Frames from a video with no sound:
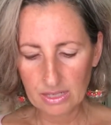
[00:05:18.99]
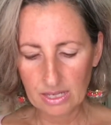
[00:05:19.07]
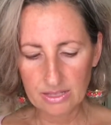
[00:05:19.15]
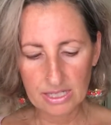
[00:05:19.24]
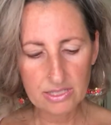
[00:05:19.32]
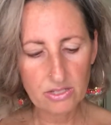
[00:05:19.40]

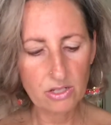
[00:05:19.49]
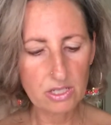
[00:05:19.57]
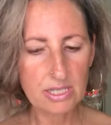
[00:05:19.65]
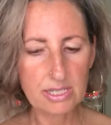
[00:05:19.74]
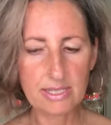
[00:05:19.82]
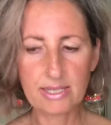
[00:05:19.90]
And that's
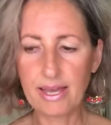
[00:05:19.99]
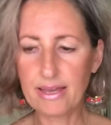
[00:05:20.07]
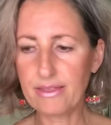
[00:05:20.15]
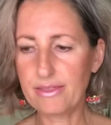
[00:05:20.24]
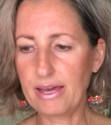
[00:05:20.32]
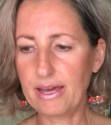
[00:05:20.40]
not to
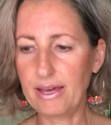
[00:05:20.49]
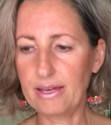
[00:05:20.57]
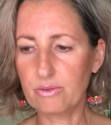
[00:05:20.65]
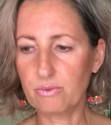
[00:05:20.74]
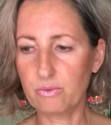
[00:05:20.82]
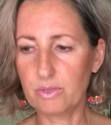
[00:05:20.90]
say
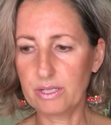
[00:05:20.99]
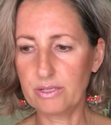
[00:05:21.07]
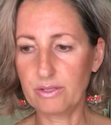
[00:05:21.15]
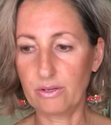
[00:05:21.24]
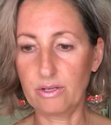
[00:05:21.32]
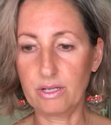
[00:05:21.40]
that we
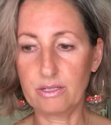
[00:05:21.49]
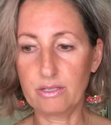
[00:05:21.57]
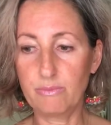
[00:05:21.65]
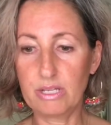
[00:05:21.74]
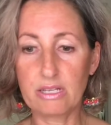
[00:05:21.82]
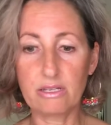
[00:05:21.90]
don't need
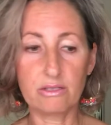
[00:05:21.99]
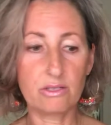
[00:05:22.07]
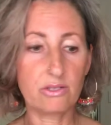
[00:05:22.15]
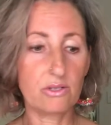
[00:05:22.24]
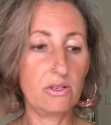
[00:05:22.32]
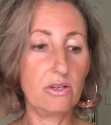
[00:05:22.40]
to be
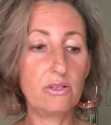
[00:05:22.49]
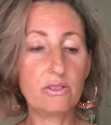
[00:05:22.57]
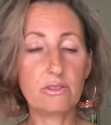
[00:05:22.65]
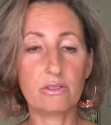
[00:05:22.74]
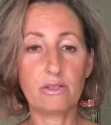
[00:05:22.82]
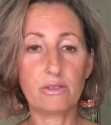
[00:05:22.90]
concerned
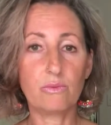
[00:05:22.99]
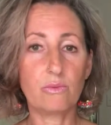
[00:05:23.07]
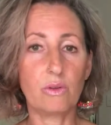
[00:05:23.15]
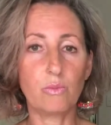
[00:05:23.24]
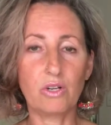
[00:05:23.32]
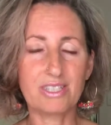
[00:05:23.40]

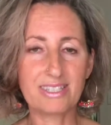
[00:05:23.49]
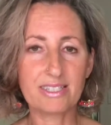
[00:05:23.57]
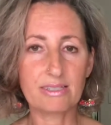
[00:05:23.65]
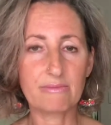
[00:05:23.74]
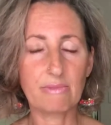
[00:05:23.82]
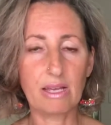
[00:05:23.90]
at
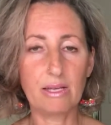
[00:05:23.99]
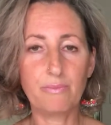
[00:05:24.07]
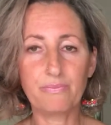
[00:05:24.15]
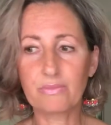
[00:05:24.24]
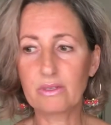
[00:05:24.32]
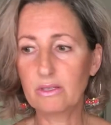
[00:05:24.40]
what's
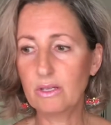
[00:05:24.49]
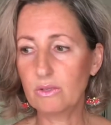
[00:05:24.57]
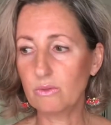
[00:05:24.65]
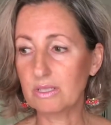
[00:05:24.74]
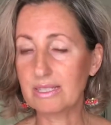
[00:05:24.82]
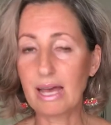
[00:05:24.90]

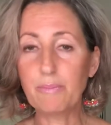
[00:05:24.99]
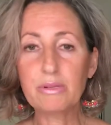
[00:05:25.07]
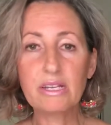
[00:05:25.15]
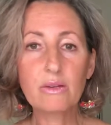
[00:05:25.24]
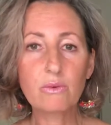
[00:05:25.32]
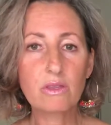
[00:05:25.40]

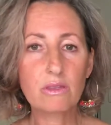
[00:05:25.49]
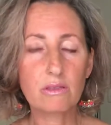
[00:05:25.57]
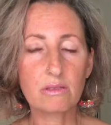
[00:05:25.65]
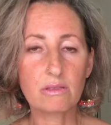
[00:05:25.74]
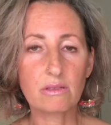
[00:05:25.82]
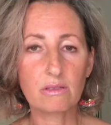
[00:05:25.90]
happening
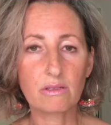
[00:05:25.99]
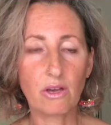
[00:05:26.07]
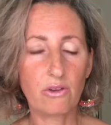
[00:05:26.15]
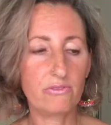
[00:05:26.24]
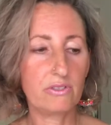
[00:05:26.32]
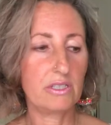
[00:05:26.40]
with the
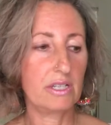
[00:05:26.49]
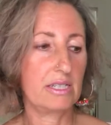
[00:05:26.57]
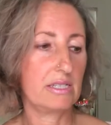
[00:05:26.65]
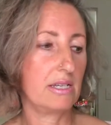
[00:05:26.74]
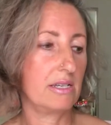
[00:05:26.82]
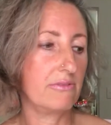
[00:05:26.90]

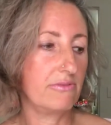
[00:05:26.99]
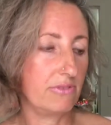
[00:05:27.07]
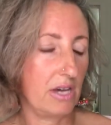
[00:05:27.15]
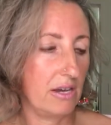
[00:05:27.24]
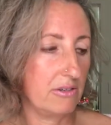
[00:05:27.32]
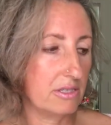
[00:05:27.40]
COVID-19
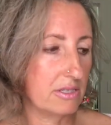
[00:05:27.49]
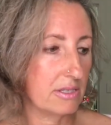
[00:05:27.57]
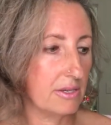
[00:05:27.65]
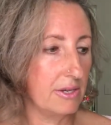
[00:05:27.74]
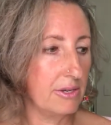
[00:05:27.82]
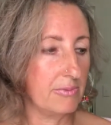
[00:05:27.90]
virus
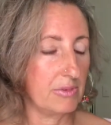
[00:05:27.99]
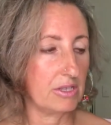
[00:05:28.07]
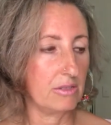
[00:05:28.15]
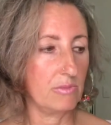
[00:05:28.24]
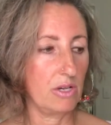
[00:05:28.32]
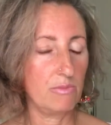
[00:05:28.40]
at
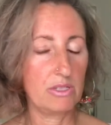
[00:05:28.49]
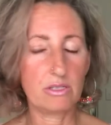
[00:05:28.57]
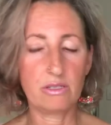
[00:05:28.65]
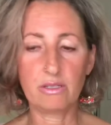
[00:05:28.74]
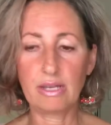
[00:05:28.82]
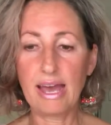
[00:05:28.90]
the moment
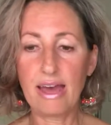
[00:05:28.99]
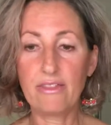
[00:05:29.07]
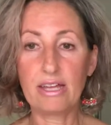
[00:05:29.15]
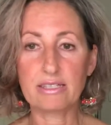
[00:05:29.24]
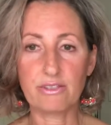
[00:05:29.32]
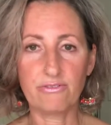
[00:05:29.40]
and how
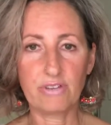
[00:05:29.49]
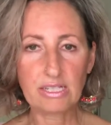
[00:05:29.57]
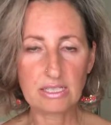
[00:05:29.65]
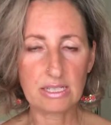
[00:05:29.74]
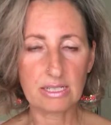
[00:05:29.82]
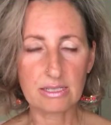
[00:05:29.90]
that's
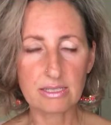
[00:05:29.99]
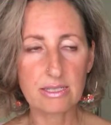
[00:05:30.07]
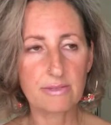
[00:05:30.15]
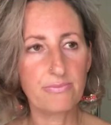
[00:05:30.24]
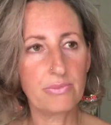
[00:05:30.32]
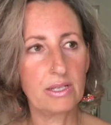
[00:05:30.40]
affecting
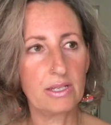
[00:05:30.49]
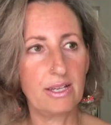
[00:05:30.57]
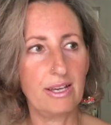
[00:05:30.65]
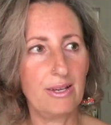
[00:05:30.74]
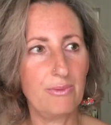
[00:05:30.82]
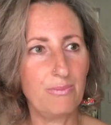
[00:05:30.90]
us.
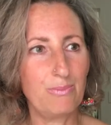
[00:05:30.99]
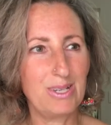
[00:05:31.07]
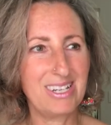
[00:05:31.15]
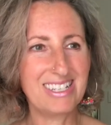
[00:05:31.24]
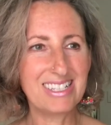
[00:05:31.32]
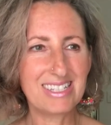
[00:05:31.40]

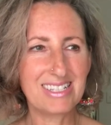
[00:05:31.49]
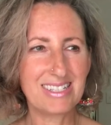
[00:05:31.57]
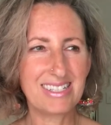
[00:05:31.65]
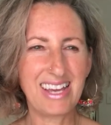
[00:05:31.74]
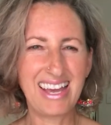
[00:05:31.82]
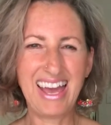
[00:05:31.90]
But it is to
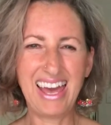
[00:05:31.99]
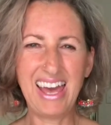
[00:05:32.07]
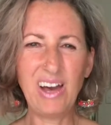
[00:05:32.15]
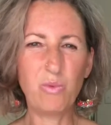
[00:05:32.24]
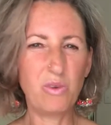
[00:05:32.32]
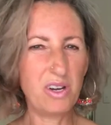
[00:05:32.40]
say,
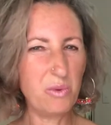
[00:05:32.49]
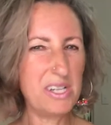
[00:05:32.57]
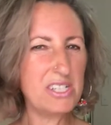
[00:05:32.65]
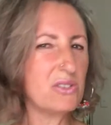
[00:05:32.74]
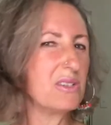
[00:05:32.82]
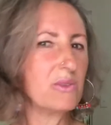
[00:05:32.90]
what are we
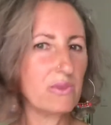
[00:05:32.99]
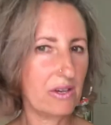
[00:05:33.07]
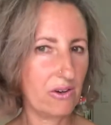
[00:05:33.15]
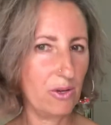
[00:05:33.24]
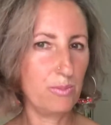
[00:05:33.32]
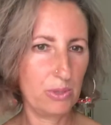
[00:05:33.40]
doing with
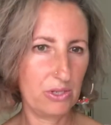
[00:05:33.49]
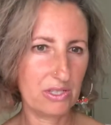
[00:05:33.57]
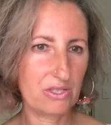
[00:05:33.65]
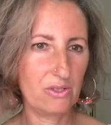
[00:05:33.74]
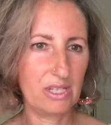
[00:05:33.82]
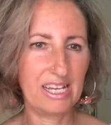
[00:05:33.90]
our own
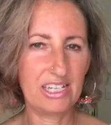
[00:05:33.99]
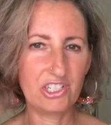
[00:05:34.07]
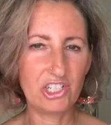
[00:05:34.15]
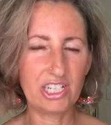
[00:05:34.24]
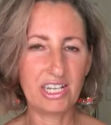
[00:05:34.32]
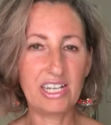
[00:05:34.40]
personal
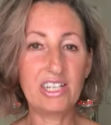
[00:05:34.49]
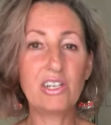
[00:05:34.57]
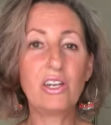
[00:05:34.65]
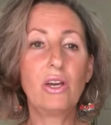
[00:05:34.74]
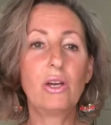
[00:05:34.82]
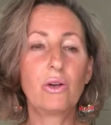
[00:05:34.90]
energy
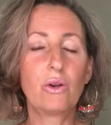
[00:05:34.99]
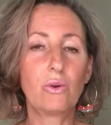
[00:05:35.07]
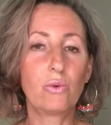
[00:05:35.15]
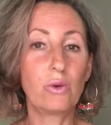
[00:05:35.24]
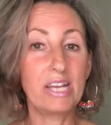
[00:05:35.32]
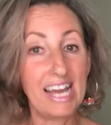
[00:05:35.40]
in
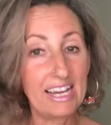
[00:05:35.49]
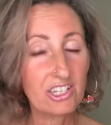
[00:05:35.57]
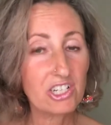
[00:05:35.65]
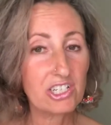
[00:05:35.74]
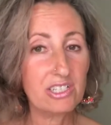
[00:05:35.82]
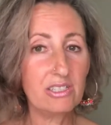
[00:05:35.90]

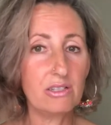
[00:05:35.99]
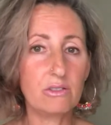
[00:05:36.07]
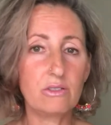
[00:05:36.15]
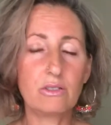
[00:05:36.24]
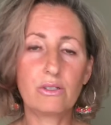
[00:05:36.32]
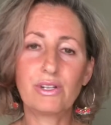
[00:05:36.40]
reaction
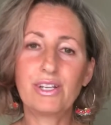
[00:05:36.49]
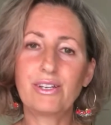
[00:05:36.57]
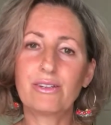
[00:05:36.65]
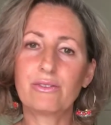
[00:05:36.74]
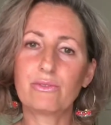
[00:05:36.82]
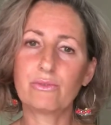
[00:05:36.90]
or
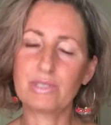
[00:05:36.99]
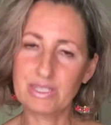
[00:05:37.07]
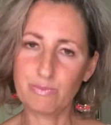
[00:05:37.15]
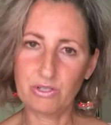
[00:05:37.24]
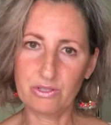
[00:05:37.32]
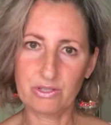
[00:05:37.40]
in
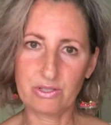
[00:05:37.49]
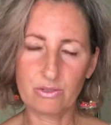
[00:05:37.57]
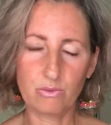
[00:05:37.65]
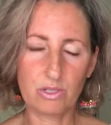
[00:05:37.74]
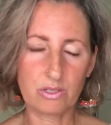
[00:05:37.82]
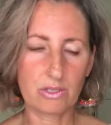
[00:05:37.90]
response to
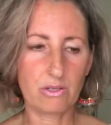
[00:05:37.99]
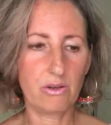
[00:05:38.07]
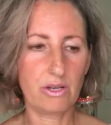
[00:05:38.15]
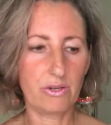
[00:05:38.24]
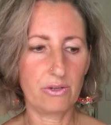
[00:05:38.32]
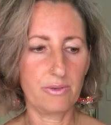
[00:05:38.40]
what's
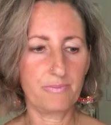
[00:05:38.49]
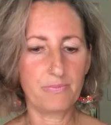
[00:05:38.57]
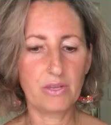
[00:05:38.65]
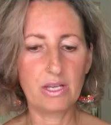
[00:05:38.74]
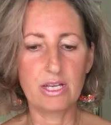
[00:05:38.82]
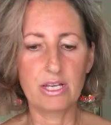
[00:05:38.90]
going on?
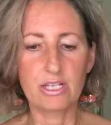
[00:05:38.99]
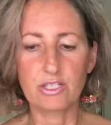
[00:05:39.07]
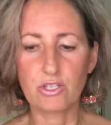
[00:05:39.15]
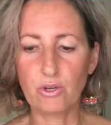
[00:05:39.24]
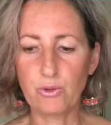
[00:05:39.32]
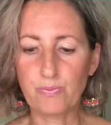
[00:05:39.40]

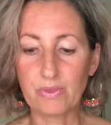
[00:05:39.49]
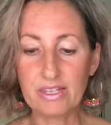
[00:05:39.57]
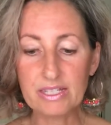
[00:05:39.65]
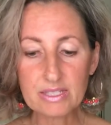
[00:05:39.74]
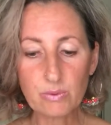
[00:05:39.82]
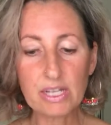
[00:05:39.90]
So
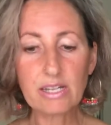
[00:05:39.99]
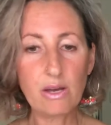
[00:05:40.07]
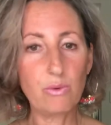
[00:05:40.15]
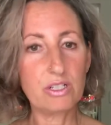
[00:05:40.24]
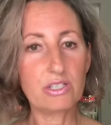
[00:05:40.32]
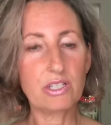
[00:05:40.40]
this week I
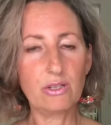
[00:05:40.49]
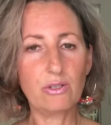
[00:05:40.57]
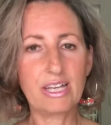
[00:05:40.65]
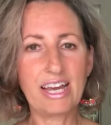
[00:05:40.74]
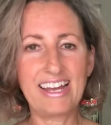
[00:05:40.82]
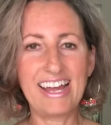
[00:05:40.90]
wanted to
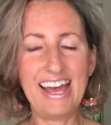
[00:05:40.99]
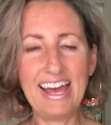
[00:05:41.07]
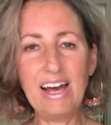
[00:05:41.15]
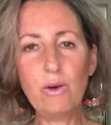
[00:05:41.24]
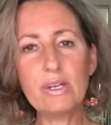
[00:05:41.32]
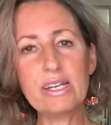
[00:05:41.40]
look at
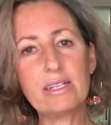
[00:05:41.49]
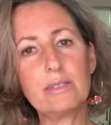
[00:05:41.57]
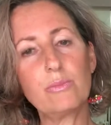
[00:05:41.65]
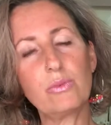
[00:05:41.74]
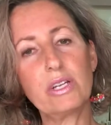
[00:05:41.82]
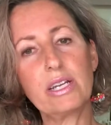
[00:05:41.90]
how we
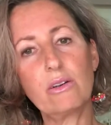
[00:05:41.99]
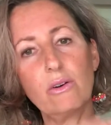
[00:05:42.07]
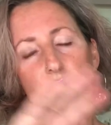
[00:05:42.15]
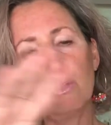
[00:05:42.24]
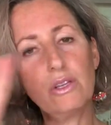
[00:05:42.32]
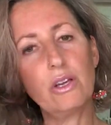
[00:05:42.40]
can bring
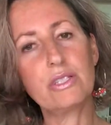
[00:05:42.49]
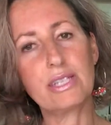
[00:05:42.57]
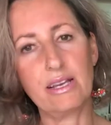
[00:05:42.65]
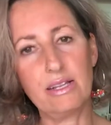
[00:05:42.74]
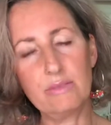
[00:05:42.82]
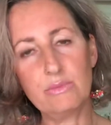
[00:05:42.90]
all those
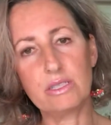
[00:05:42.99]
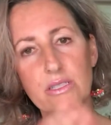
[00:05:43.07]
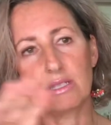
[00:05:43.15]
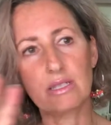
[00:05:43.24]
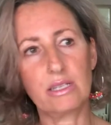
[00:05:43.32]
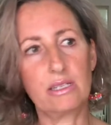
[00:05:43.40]

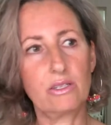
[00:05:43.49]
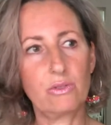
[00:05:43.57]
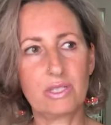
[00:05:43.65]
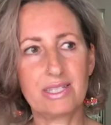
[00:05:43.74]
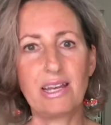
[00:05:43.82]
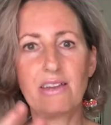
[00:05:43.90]
elements into
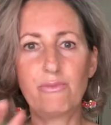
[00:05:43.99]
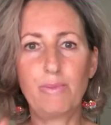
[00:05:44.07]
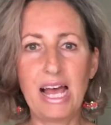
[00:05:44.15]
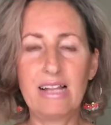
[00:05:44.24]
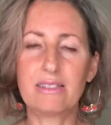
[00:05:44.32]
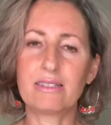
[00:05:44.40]
a state of
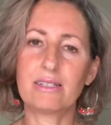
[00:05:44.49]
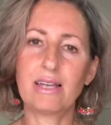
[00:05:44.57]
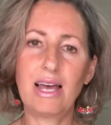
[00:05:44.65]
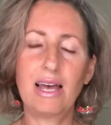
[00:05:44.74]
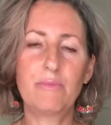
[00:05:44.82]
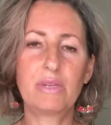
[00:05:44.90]
balance and
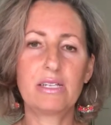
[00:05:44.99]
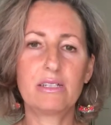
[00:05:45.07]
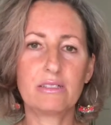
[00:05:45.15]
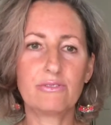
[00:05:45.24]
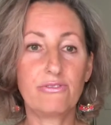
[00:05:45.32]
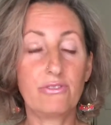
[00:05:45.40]
harmony
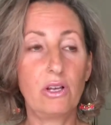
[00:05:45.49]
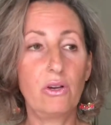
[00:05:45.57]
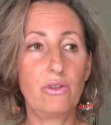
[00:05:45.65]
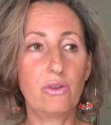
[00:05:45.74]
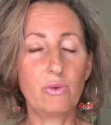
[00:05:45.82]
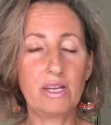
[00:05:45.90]
and
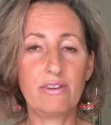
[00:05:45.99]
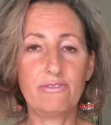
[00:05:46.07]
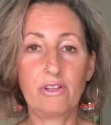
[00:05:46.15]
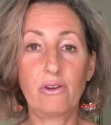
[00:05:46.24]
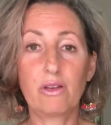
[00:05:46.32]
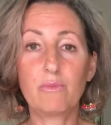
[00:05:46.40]
flow, that we are
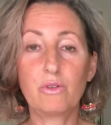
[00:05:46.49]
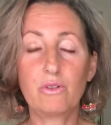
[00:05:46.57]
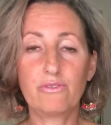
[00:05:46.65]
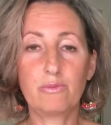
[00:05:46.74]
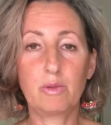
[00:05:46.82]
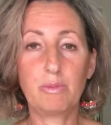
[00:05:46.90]
flowing more
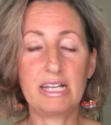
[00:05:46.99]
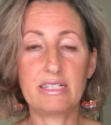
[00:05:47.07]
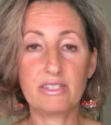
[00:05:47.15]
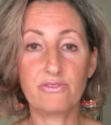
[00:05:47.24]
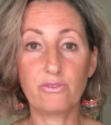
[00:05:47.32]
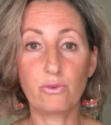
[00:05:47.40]
from a
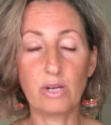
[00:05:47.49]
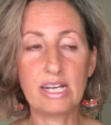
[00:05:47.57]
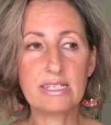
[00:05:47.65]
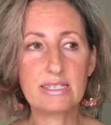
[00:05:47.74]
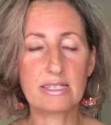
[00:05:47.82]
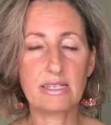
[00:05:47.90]
place of
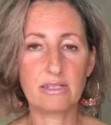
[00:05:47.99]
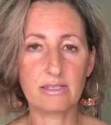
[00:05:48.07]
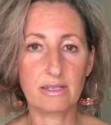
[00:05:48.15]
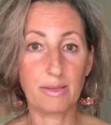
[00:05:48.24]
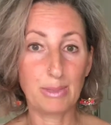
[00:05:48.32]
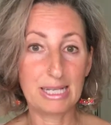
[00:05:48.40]
grace than
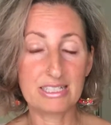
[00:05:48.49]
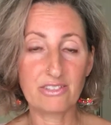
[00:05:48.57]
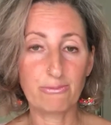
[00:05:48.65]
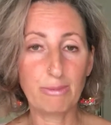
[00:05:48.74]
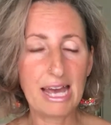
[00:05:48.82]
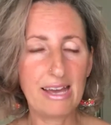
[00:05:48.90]
a place
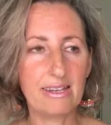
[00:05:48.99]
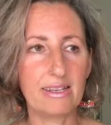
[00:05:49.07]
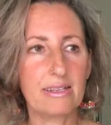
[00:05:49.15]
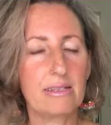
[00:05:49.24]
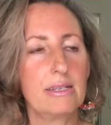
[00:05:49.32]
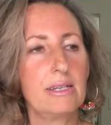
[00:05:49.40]
of
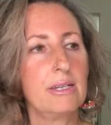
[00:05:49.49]
panic,